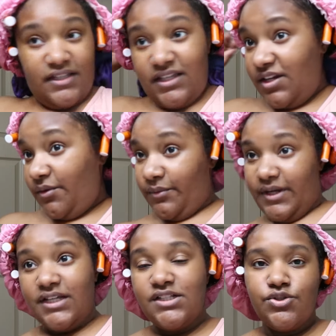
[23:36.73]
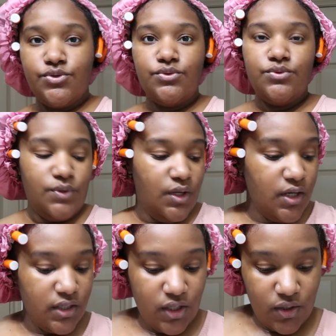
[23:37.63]
getting ready to
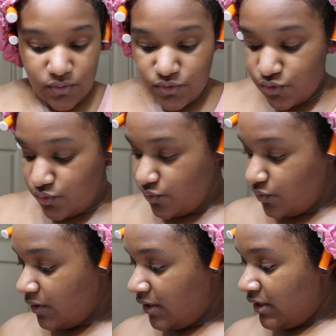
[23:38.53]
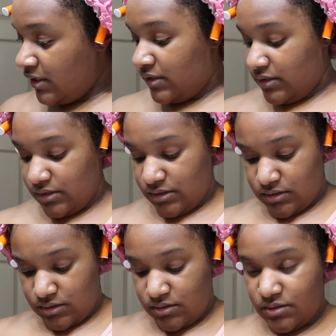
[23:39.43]
go to
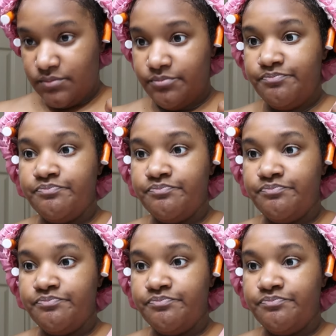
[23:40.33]
the